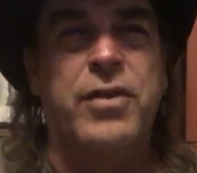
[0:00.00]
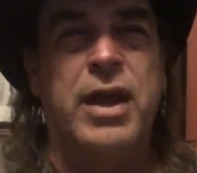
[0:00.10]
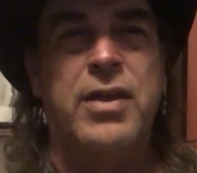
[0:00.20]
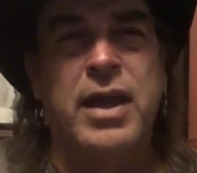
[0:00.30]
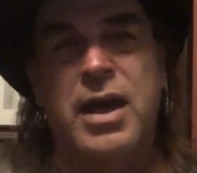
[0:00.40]

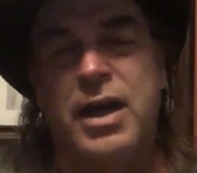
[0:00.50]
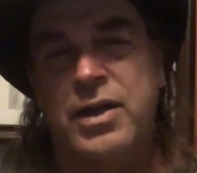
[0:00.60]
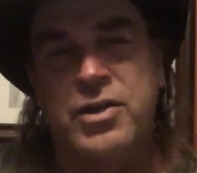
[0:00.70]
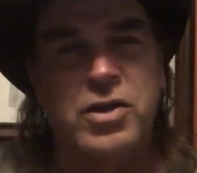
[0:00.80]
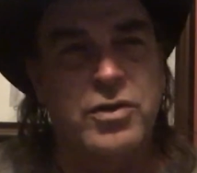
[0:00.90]
They
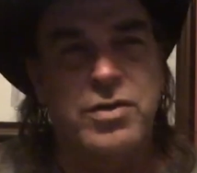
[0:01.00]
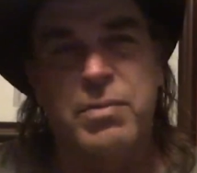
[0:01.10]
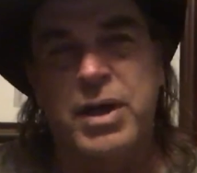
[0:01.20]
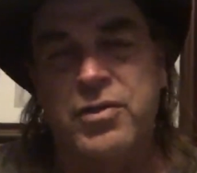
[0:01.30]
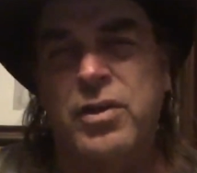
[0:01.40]
kind of showed
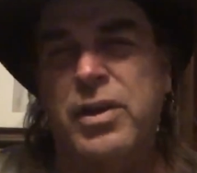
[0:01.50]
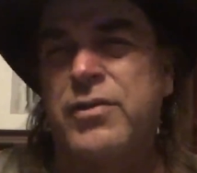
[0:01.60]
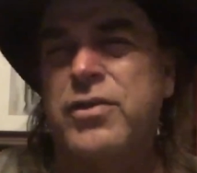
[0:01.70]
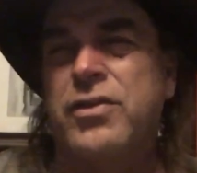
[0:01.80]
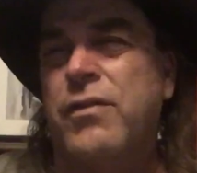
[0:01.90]
some
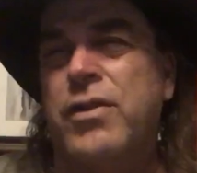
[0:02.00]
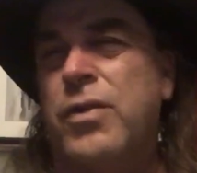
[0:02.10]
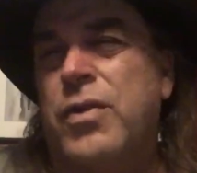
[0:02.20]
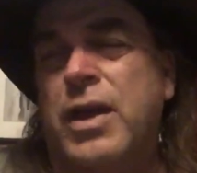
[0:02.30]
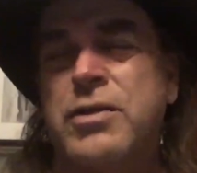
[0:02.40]
petroglyphs and a
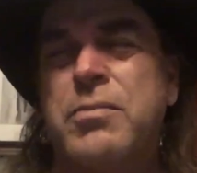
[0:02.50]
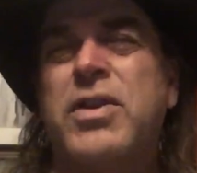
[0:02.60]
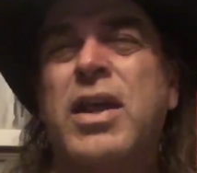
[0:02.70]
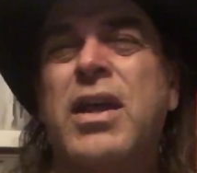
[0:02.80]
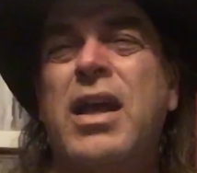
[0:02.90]
few things,
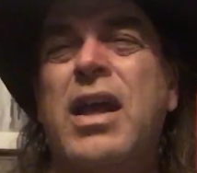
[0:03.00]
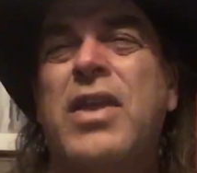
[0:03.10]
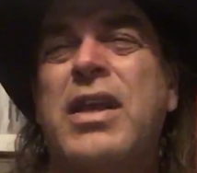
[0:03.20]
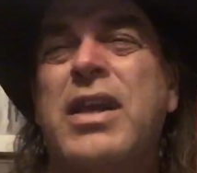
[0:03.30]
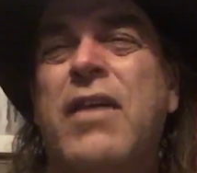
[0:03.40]
but
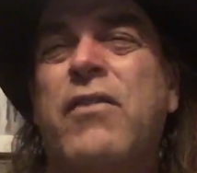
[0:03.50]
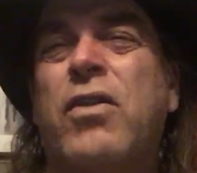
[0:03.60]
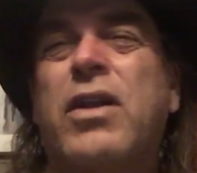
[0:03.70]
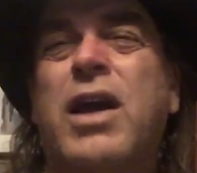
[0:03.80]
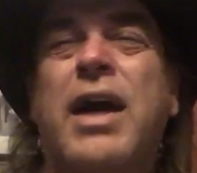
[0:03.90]
they
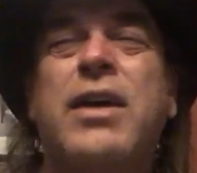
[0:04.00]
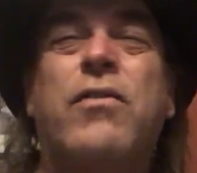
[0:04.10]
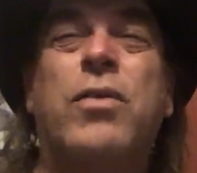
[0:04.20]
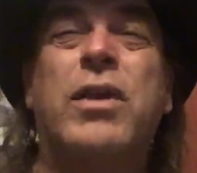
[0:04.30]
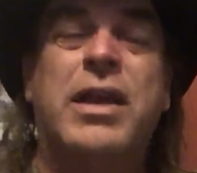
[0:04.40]
never kind
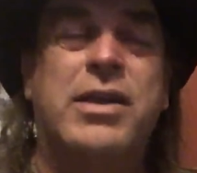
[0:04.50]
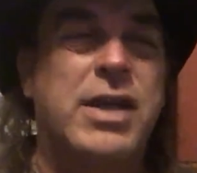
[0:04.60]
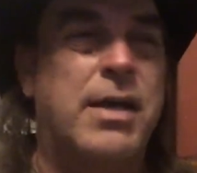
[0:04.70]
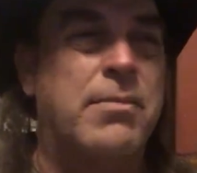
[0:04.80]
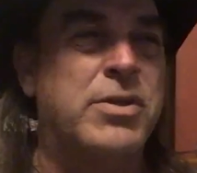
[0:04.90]
of really
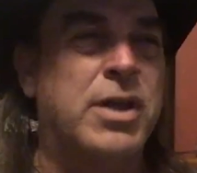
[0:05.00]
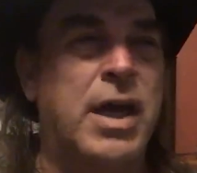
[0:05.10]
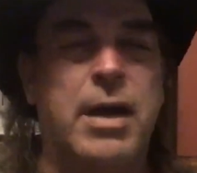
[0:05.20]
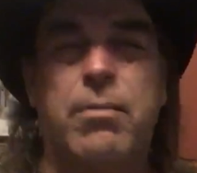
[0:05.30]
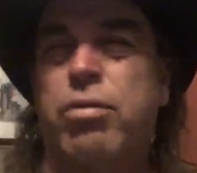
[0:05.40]
attempt to
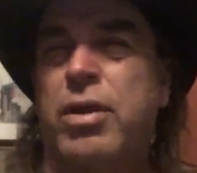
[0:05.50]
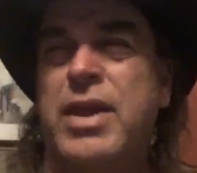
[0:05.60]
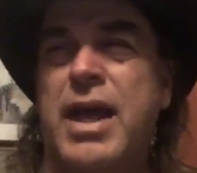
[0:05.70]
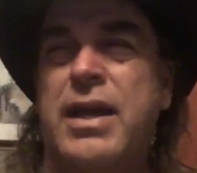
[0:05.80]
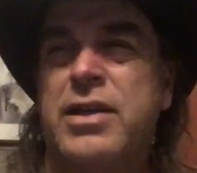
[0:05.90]
kind of bring
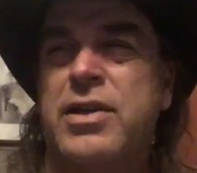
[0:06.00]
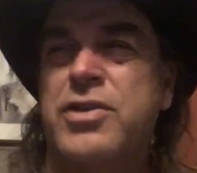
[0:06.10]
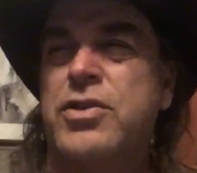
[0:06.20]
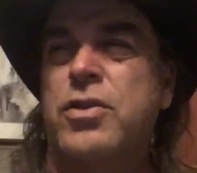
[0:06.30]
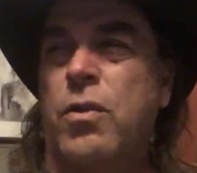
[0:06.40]
that into the
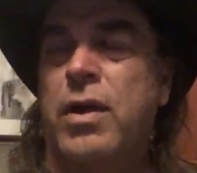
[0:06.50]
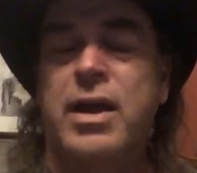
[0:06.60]
story.